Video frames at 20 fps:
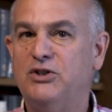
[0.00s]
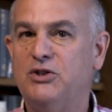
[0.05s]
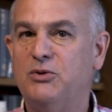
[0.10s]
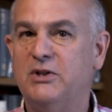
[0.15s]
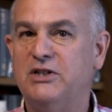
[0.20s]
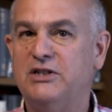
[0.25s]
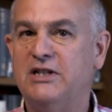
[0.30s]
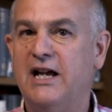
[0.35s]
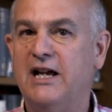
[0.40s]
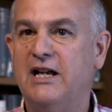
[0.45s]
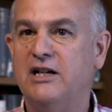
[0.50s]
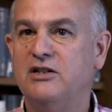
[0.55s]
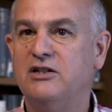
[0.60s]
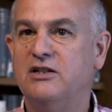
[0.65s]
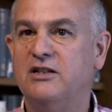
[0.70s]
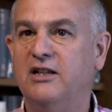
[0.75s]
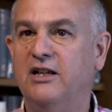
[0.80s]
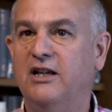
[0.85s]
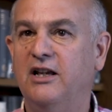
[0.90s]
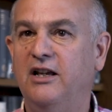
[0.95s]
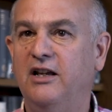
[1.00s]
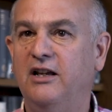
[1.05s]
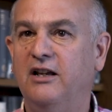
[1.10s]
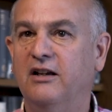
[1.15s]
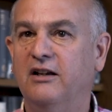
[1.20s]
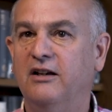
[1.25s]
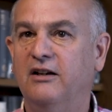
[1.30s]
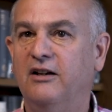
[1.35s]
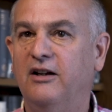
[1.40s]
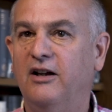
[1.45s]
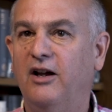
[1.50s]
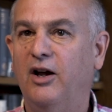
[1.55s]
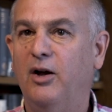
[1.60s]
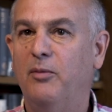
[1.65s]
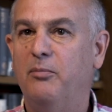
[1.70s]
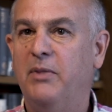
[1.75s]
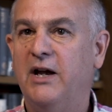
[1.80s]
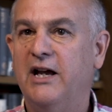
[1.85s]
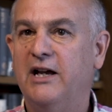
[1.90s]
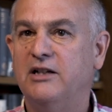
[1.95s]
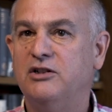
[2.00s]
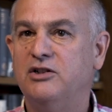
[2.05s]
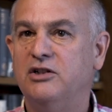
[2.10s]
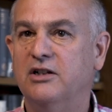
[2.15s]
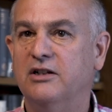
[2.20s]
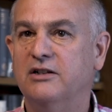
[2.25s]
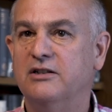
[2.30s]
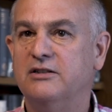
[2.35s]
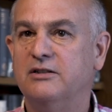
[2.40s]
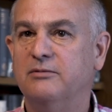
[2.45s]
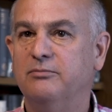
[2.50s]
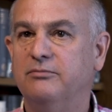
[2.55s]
attach the patches.